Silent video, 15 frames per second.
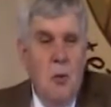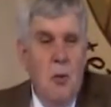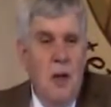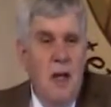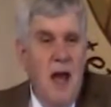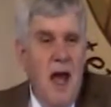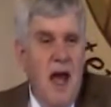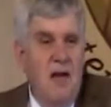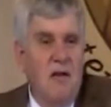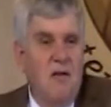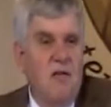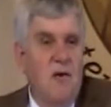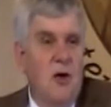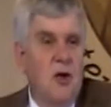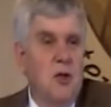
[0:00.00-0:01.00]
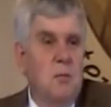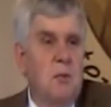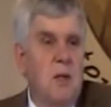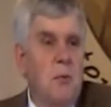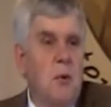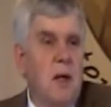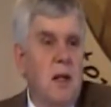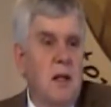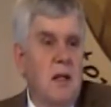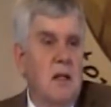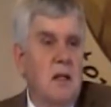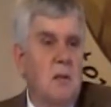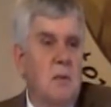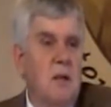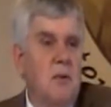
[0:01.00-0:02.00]
we have to first be
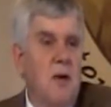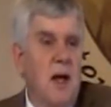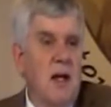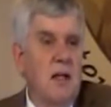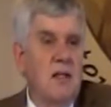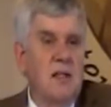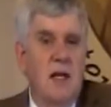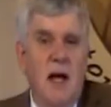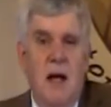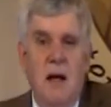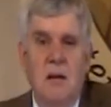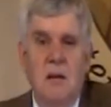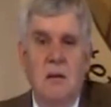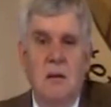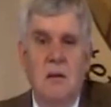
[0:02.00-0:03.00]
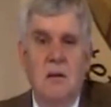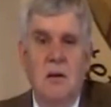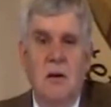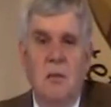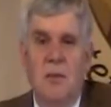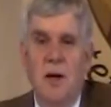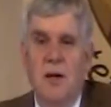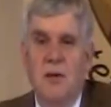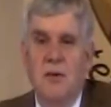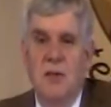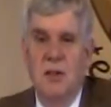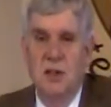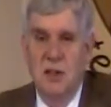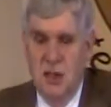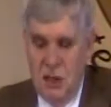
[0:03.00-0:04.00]
willing to be reconciled to our
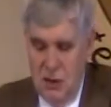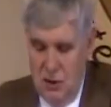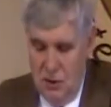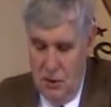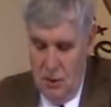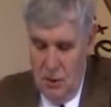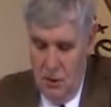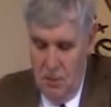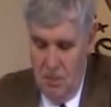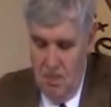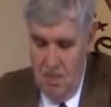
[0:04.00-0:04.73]
brothers and sisters,